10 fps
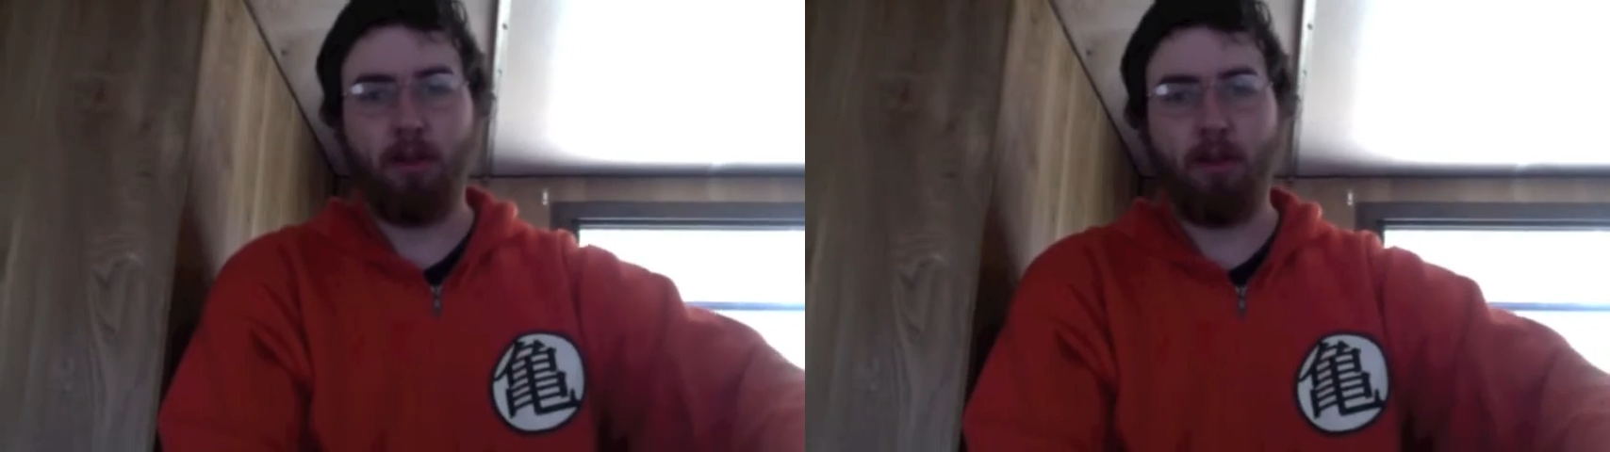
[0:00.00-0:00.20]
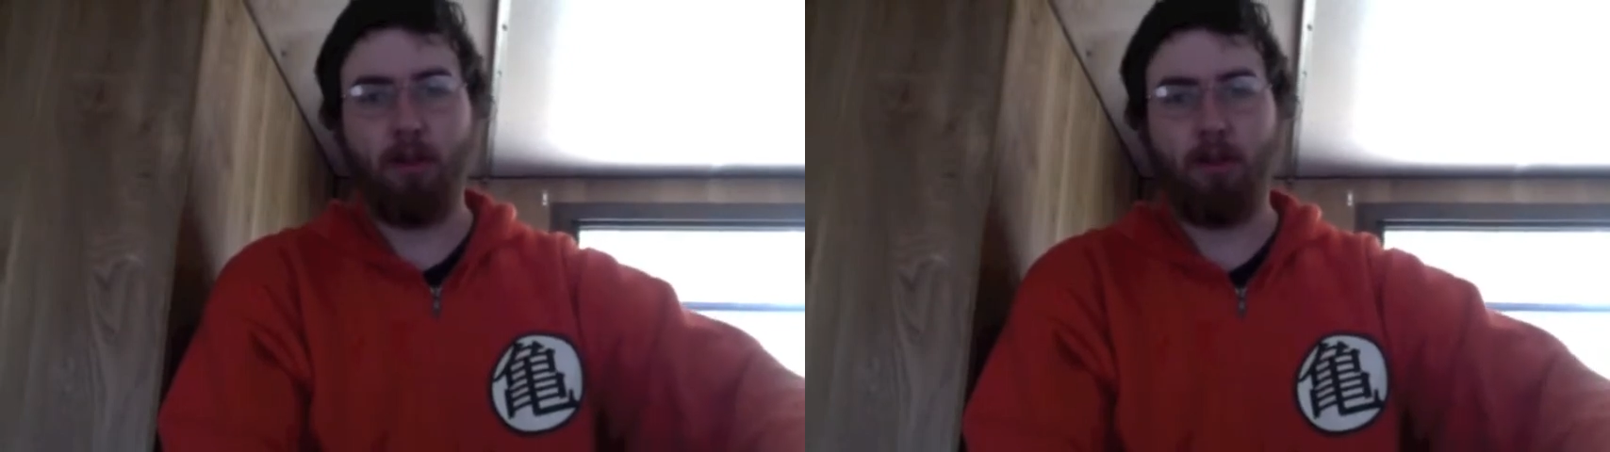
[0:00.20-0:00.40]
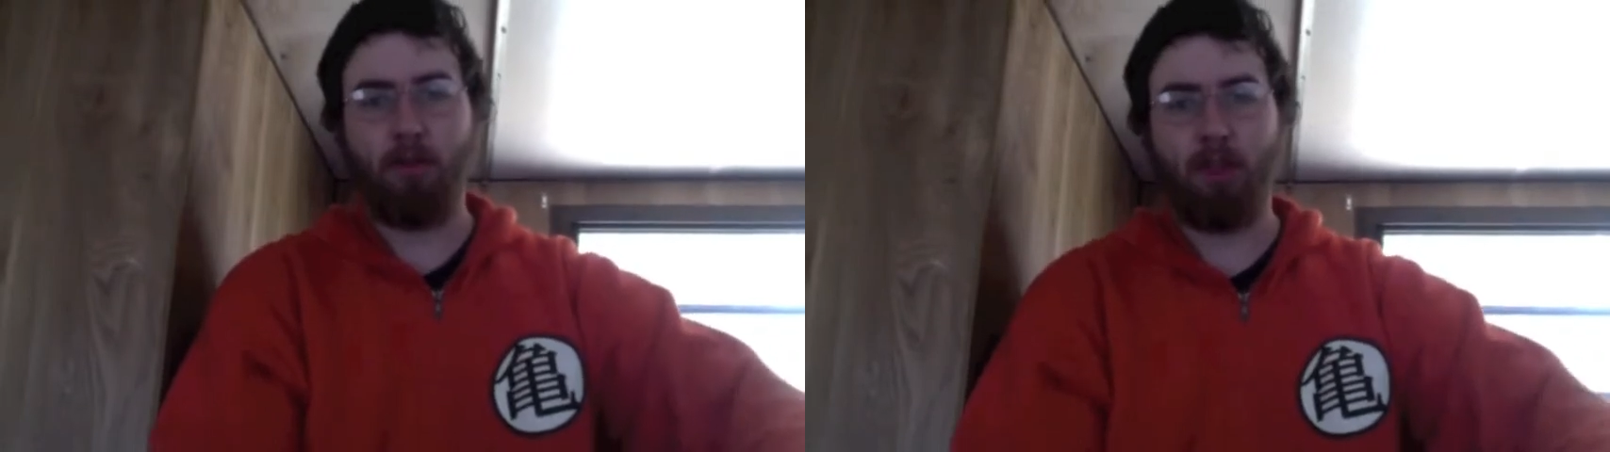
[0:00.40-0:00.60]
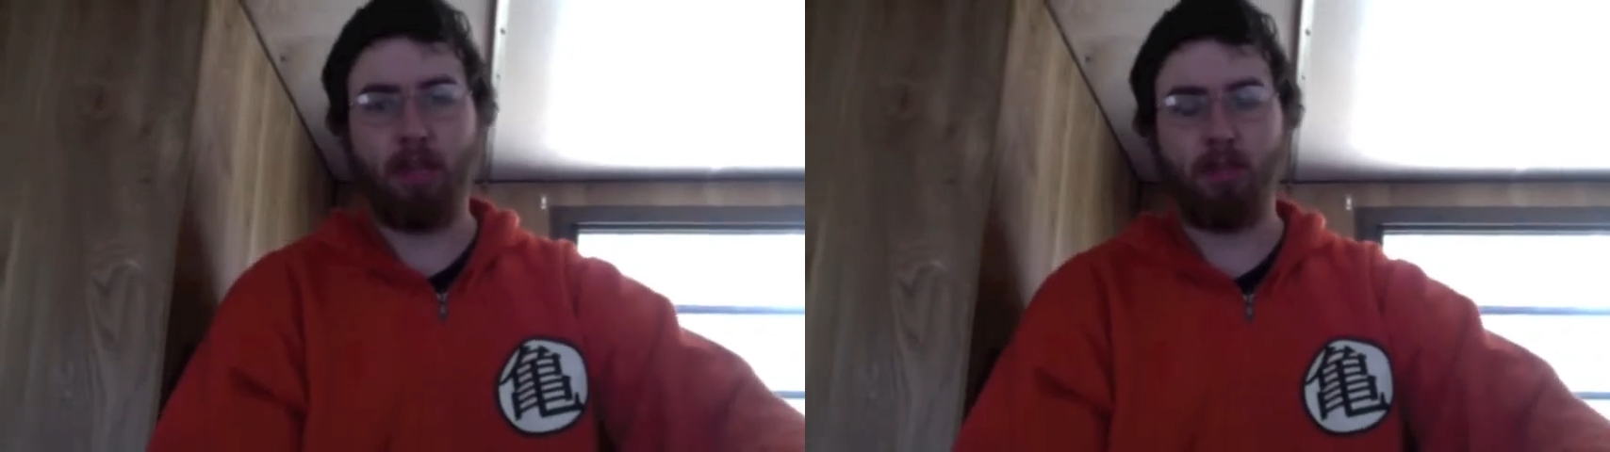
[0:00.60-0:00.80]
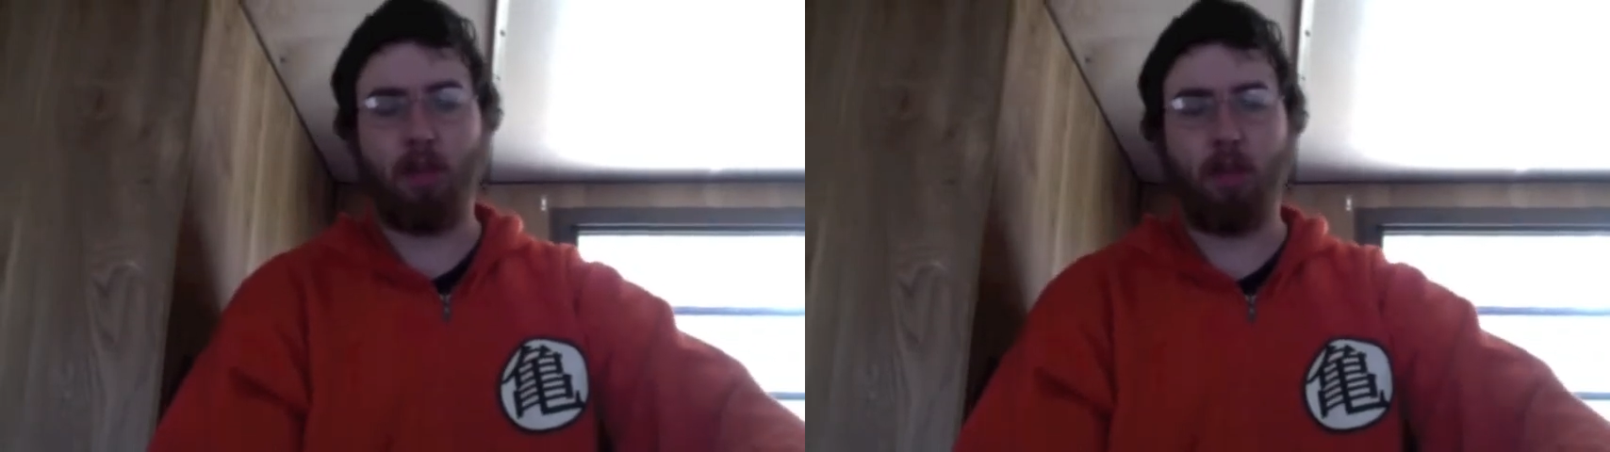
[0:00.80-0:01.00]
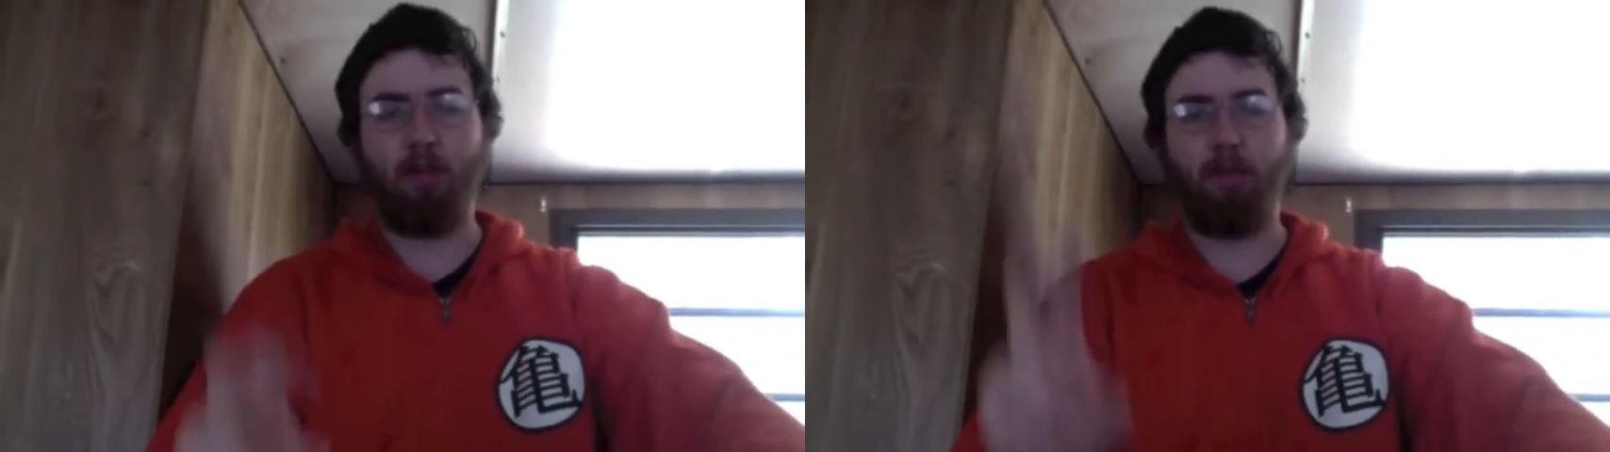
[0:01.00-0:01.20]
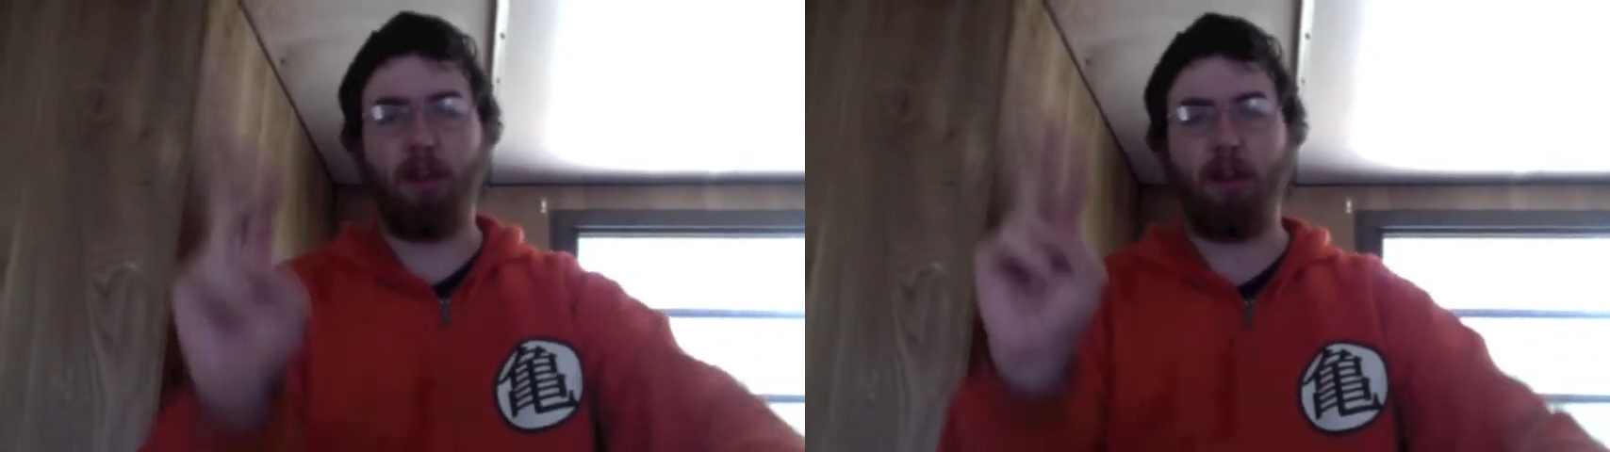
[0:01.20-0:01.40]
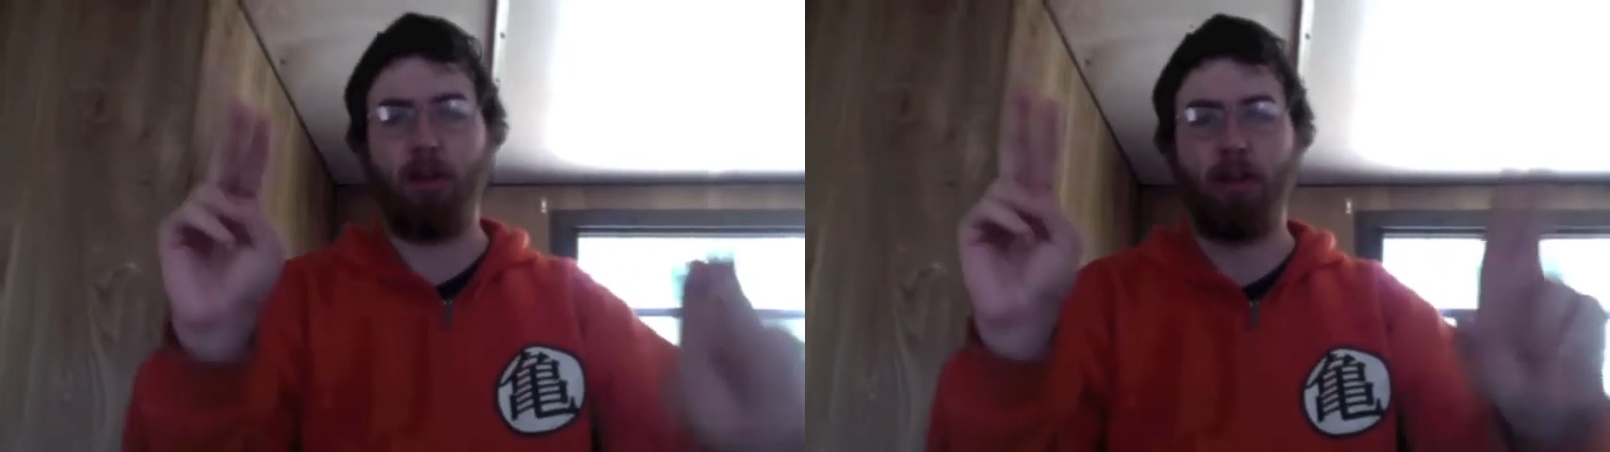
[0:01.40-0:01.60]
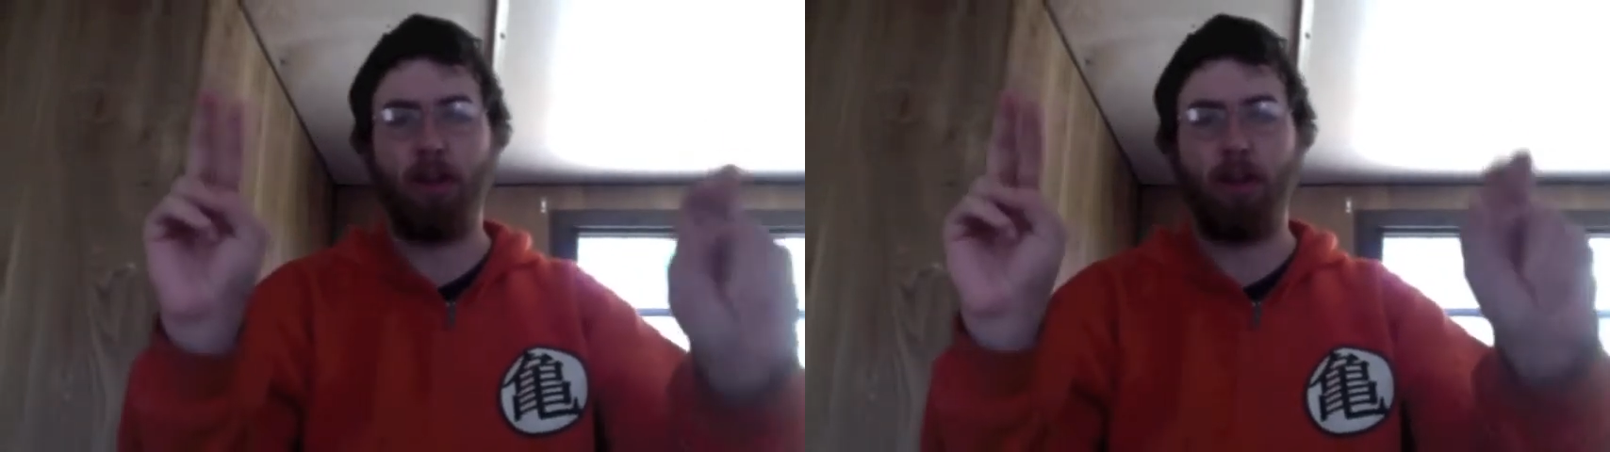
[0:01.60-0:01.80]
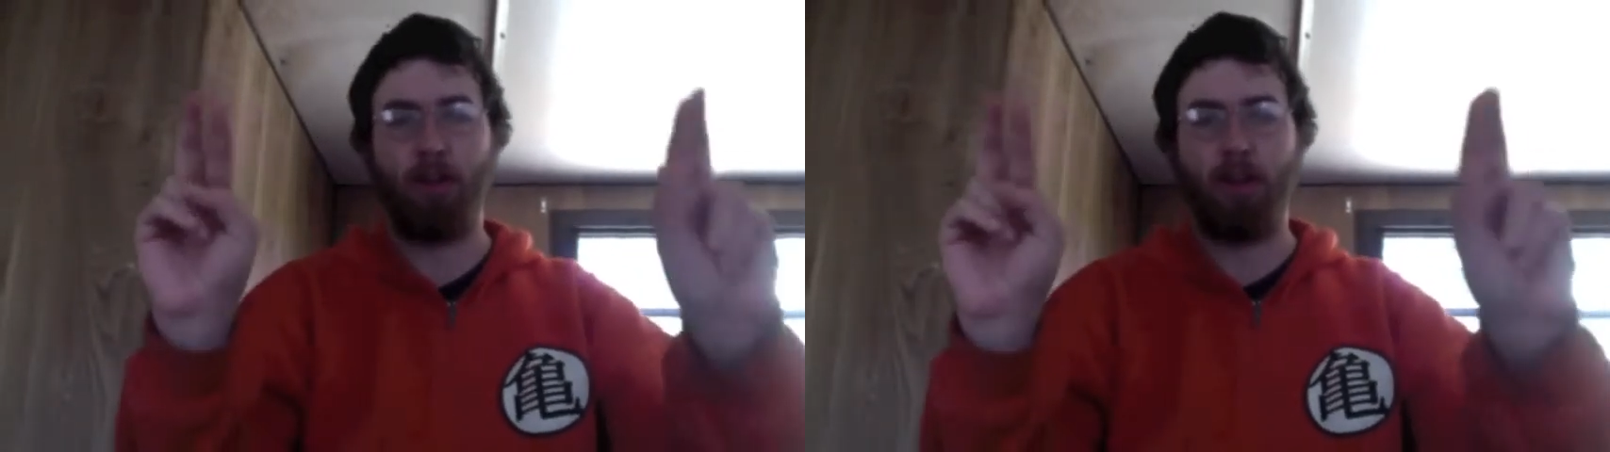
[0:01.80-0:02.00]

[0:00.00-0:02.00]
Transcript: of what like to cover right on her head.